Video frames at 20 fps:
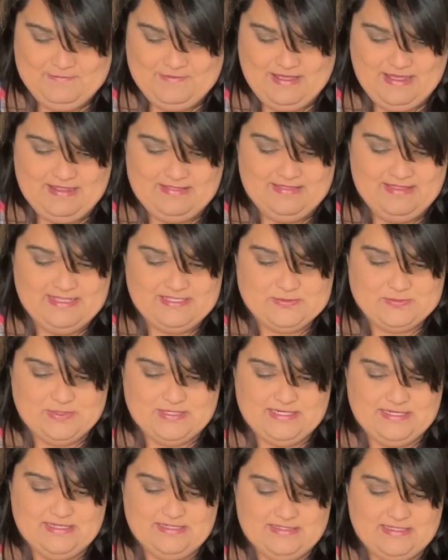And this one
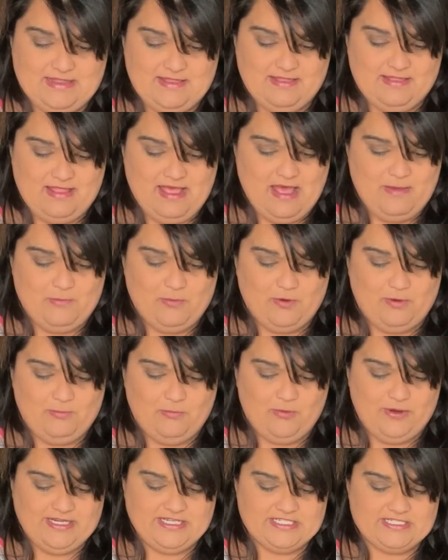is a lot more
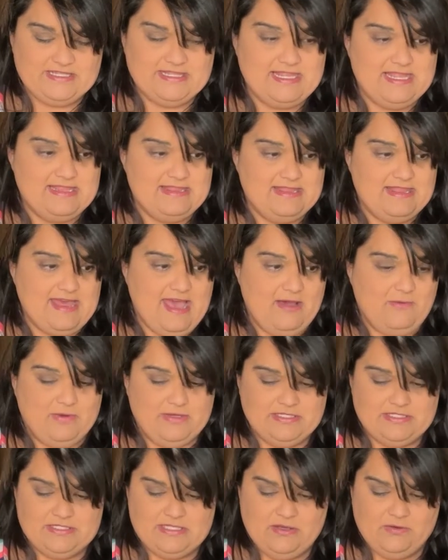moist than that one.
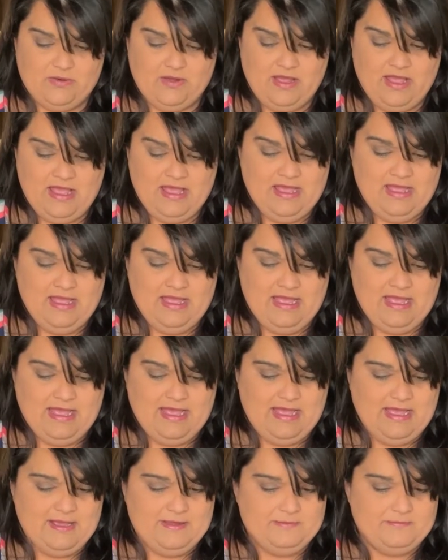So
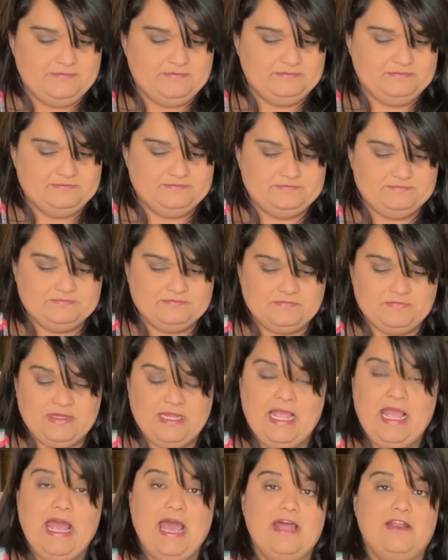I
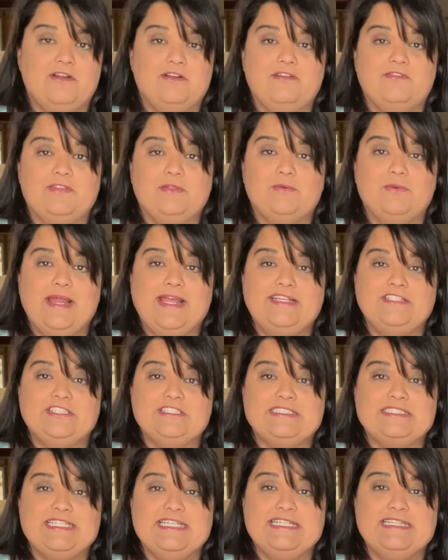don't know if the rain
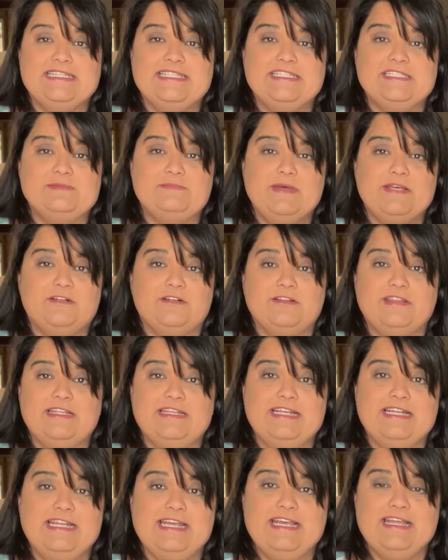just hit this better than
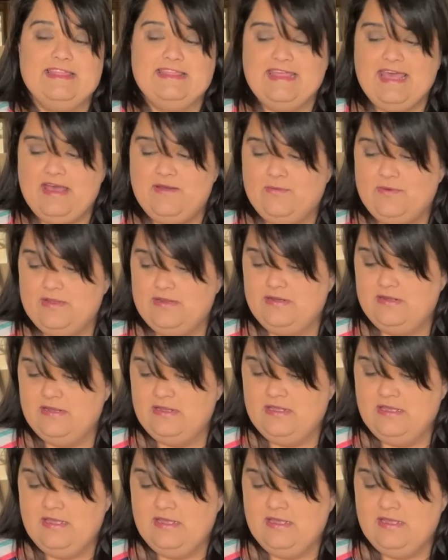it hit that one.